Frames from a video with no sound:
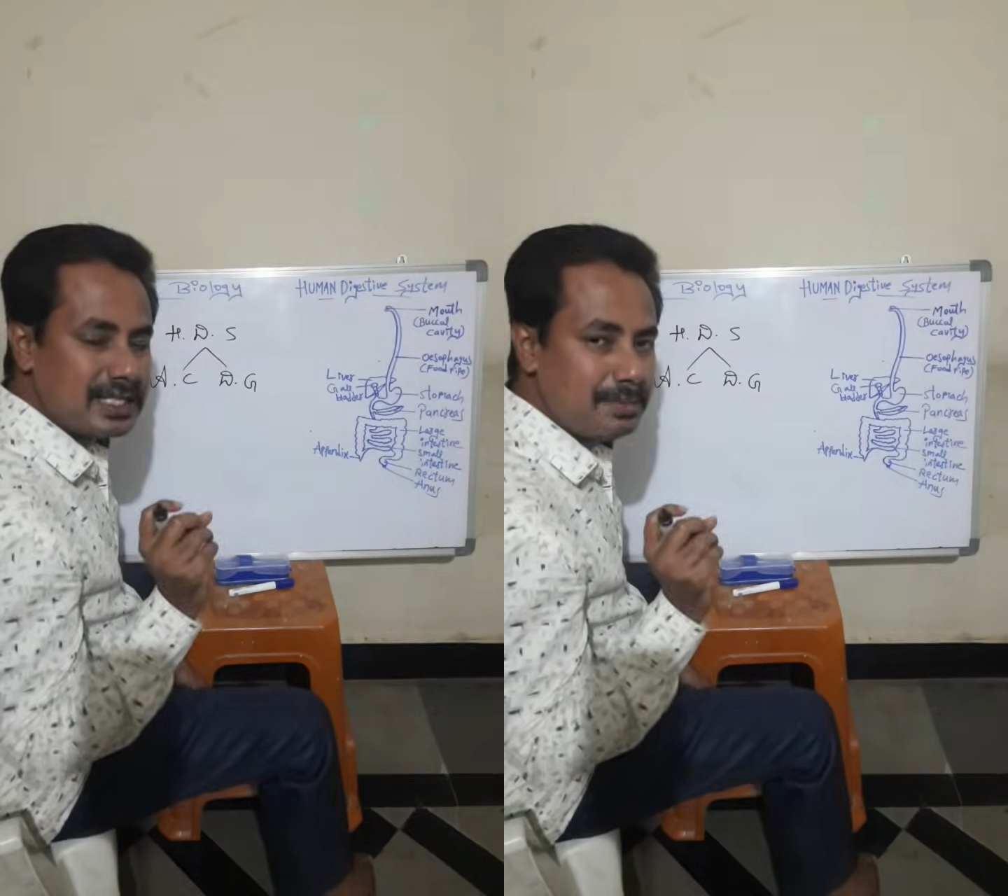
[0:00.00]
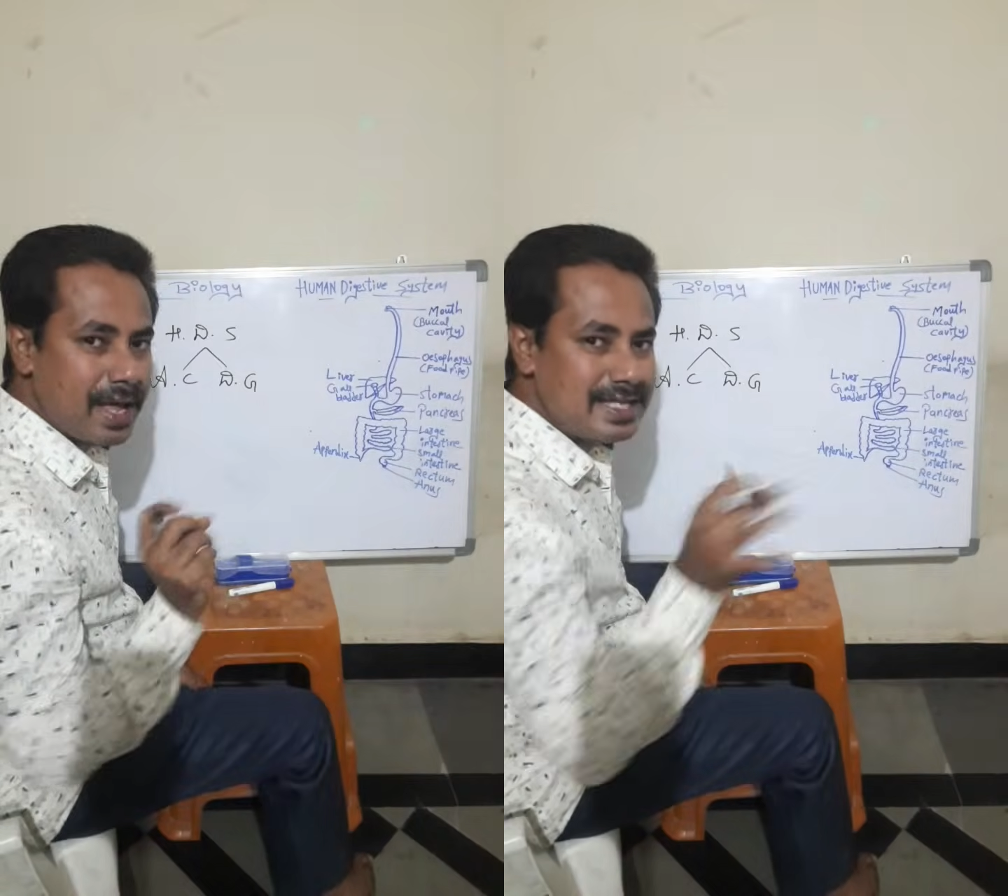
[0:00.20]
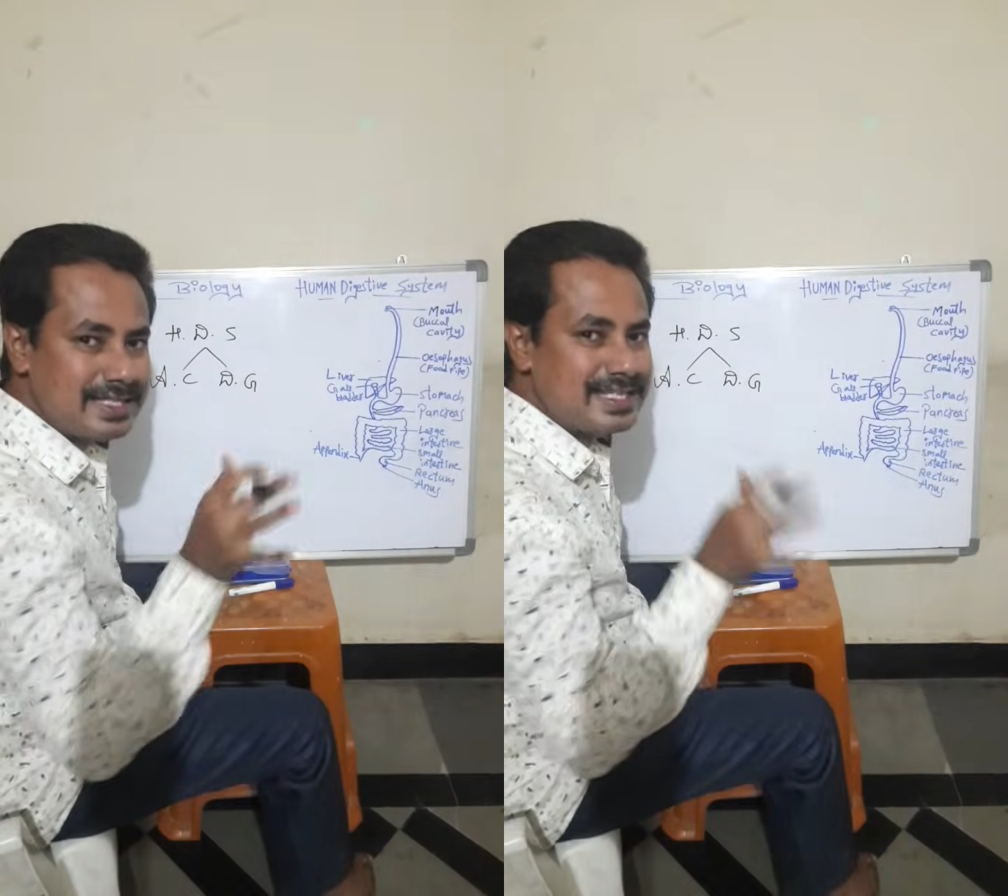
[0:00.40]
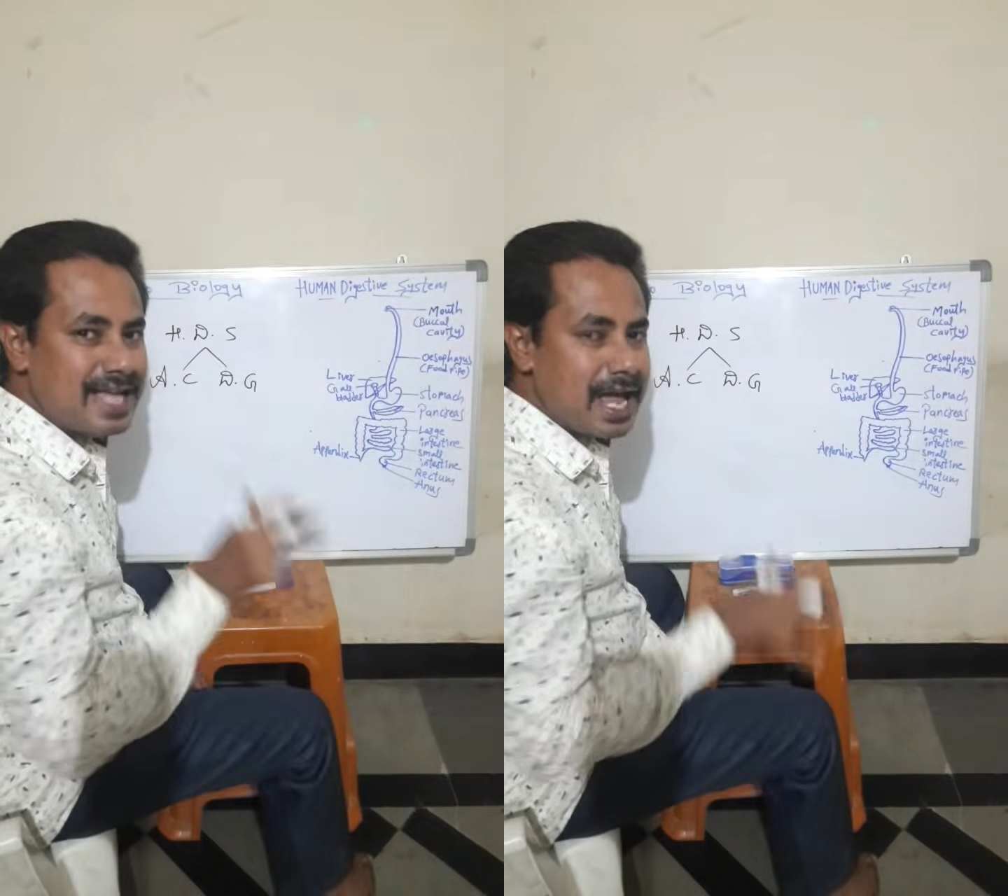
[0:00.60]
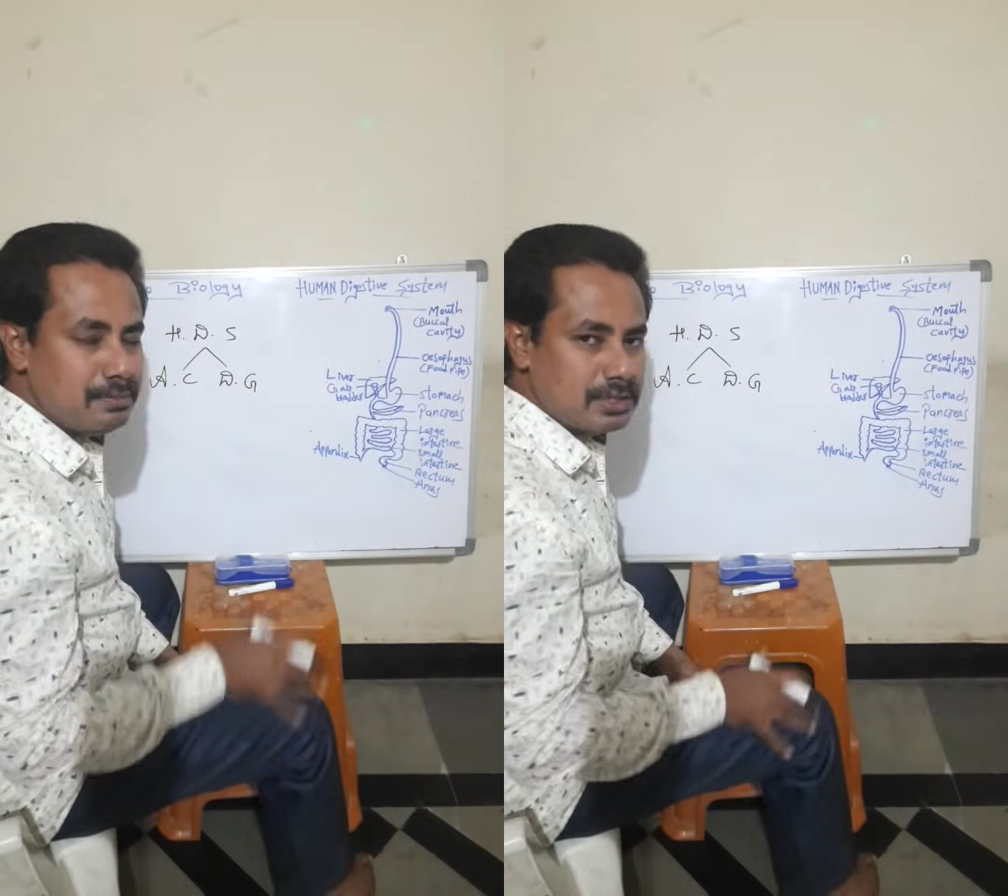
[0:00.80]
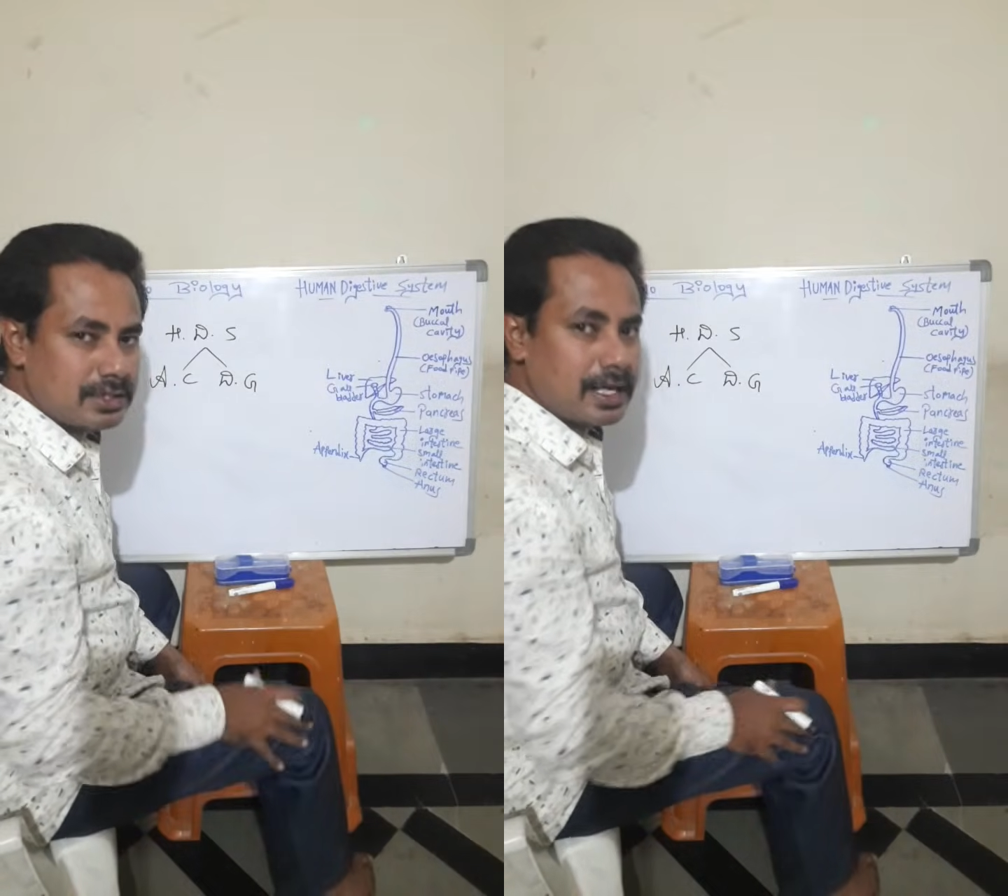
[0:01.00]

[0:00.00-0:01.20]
some enzymes,